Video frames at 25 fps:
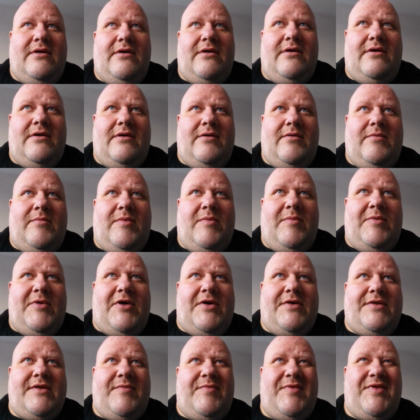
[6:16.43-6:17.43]
But because
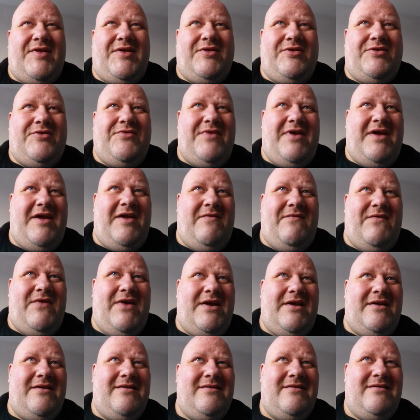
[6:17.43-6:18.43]
I'm still
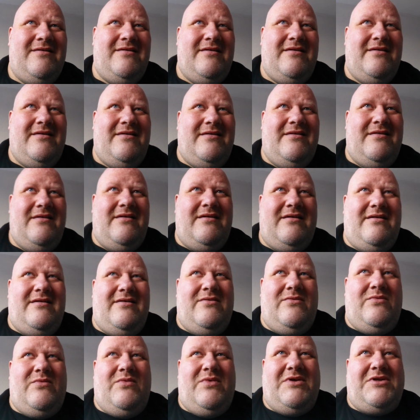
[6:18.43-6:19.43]
grieving,
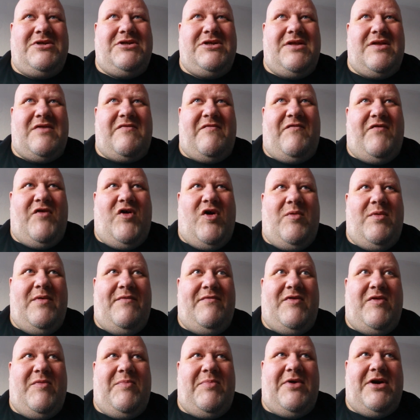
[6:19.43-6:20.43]
which is a form of
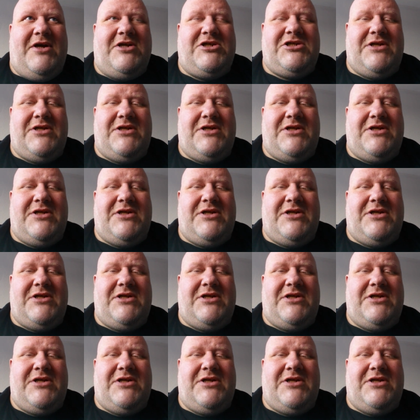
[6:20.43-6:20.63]
depression,